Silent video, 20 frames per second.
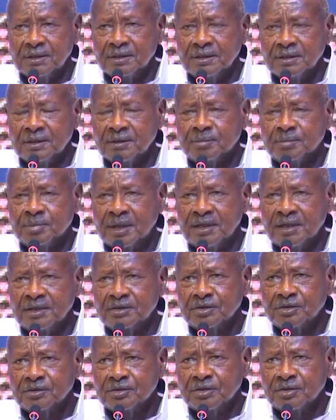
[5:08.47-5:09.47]
the price
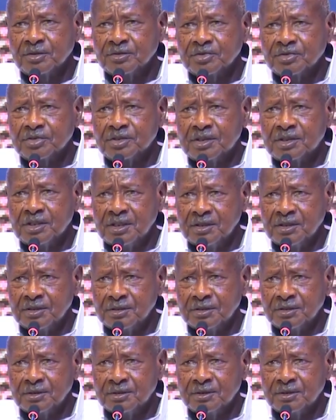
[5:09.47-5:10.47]
of
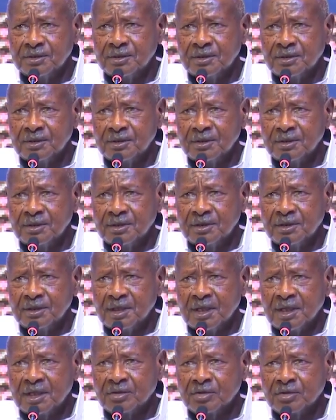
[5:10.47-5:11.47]
steel
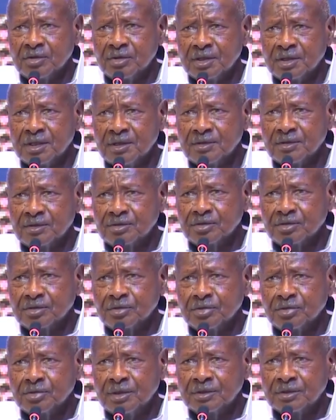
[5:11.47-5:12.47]
had gone down to
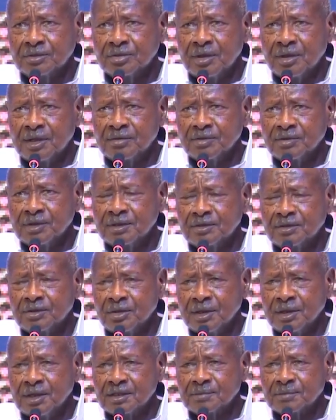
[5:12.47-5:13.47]

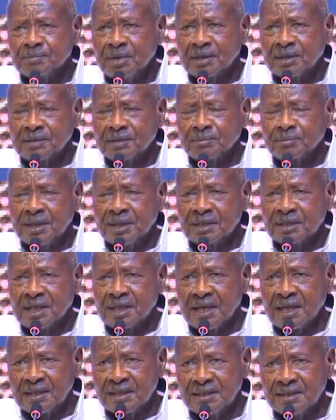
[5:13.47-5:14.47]
$200 per
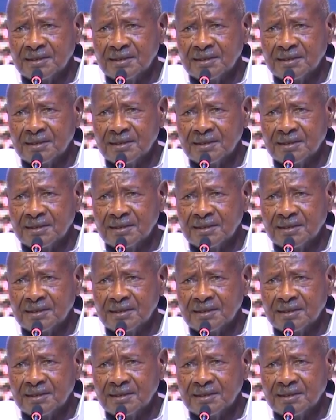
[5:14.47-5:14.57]
ton.